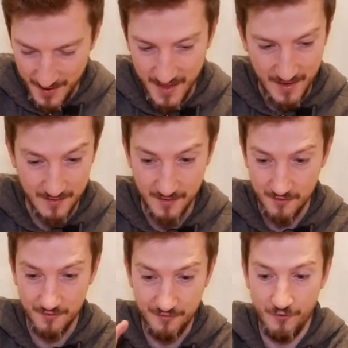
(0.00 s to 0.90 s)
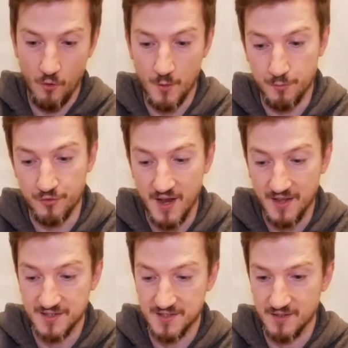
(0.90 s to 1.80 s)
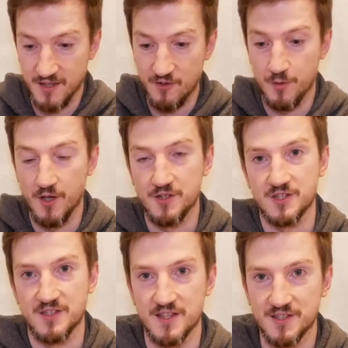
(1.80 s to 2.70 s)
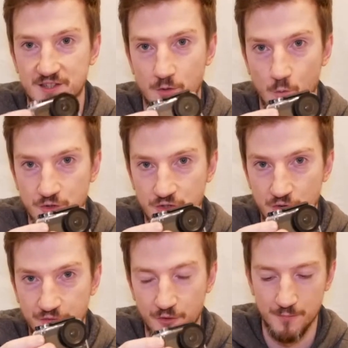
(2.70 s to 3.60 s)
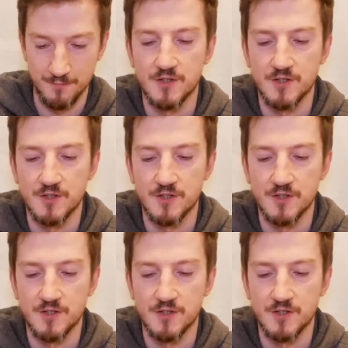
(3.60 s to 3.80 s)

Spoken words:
in for the price that you've purchased this one drone for.